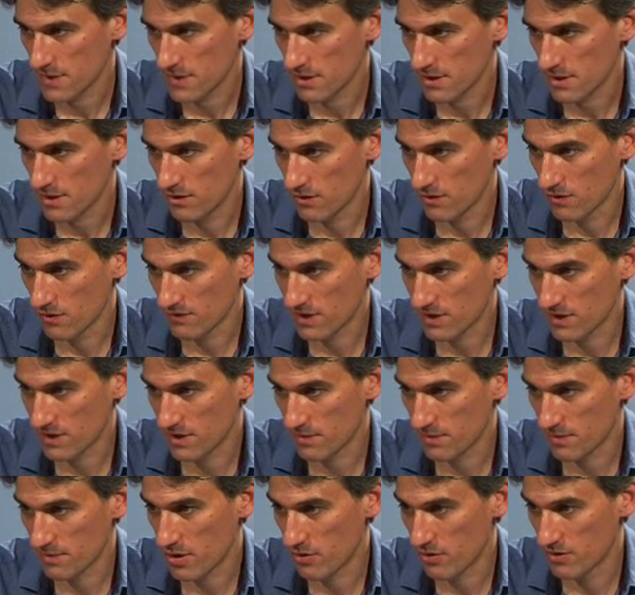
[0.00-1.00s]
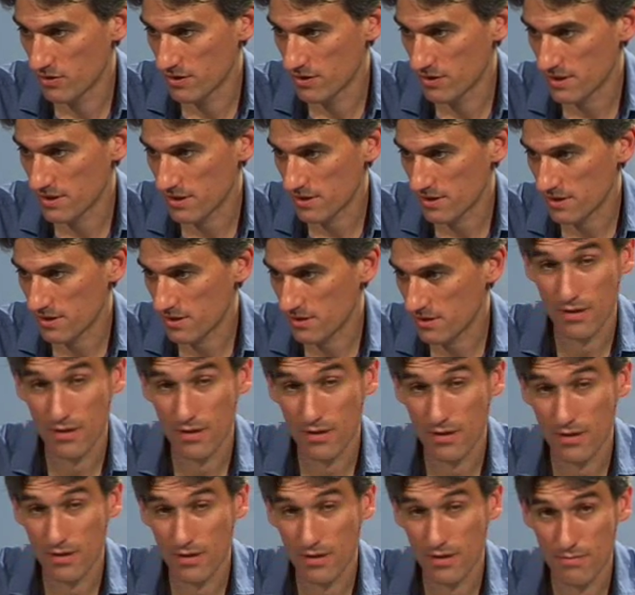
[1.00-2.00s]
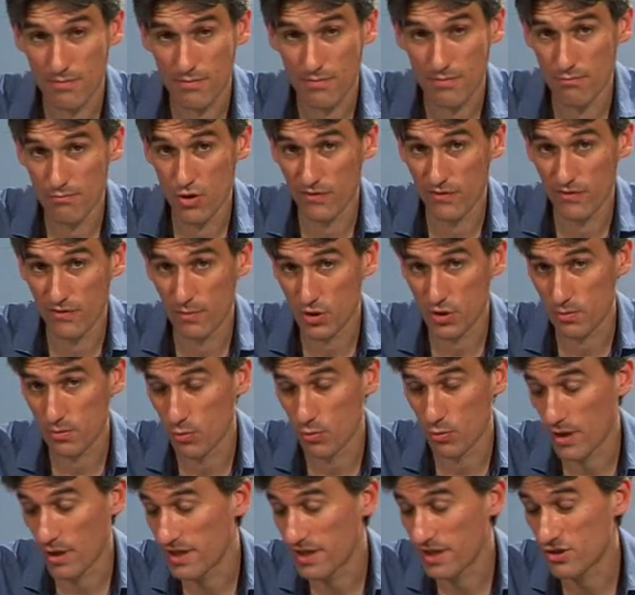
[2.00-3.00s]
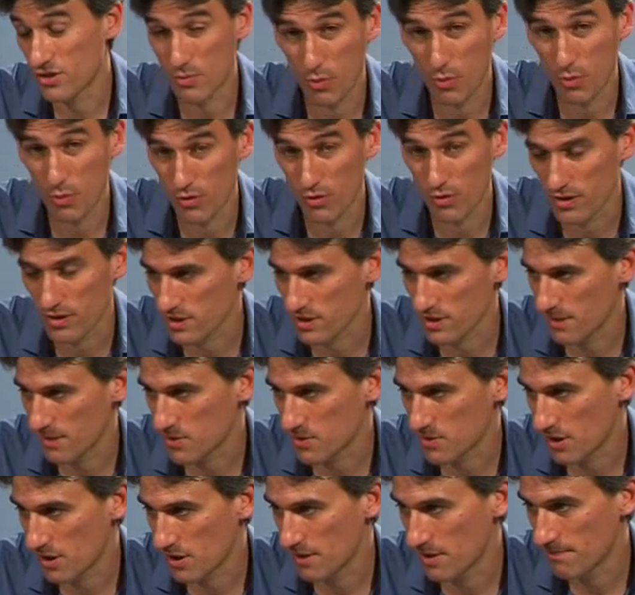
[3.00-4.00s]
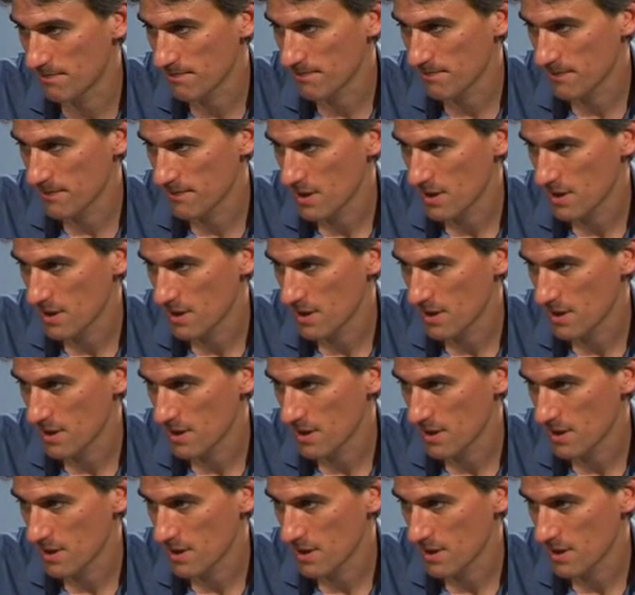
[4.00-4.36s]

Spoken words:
So Janowski's opponent moved the bishop away, took a pawn at the same time.